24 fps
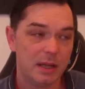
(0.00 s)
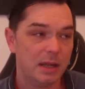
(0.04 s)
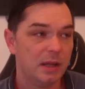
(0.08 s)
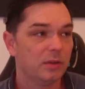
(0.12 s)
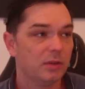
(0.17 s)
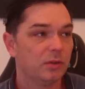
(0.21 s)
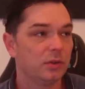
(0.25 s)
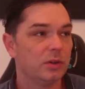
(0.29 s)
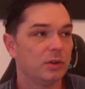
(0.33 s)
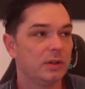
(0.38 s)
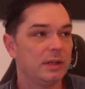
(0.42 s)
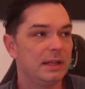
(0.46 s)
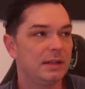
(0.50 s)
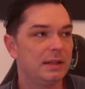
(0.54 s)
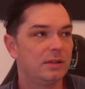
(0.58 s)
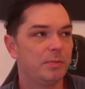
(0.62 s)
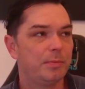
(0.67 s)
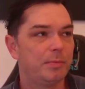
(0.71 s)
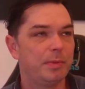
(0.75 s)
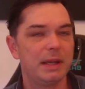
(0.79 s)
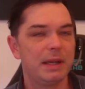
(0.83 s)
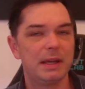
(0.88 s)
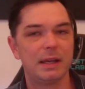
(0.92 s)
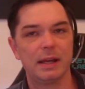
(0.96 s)
So you need to
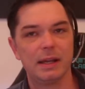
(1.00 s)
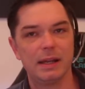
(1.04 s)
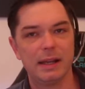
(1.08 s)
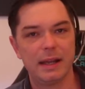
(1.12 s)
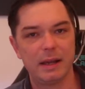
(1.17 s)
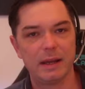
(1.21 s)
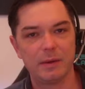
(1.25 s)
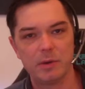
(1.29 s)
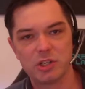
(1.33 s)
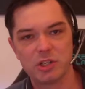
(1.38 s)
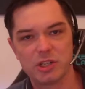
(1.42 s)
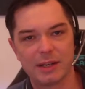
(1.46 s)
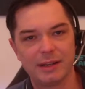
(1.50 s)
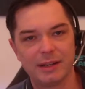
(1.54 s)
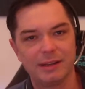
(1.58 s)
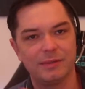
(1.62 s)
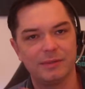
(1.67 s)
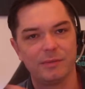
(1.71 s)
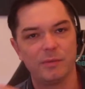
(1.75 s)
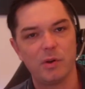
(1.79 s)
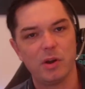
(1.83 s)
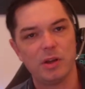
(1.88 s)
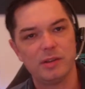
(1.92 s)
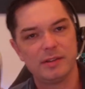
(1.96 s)
pick a language that is
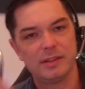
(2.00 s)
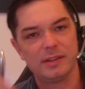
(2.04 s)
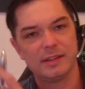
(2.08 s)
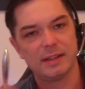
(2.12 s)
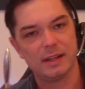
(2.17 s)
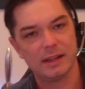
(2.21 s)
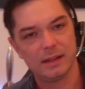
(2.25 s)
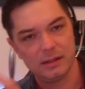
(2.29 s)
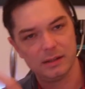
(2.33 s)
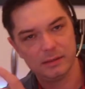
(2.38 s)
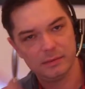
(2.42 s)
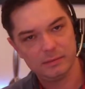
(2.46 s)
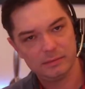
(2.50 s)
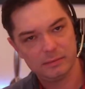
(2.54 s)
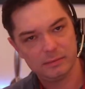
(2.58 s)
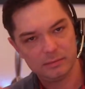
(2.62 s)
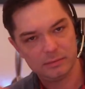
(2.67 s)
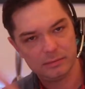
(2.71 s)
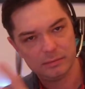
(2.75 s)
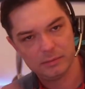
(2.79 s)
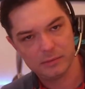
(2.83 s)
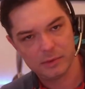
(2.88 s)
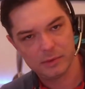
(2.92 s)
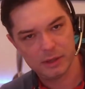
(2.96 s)
versatile.
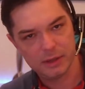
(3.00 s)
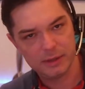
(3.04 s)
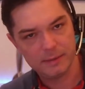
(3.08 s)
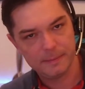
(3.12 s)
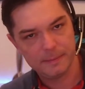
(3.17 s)
Right?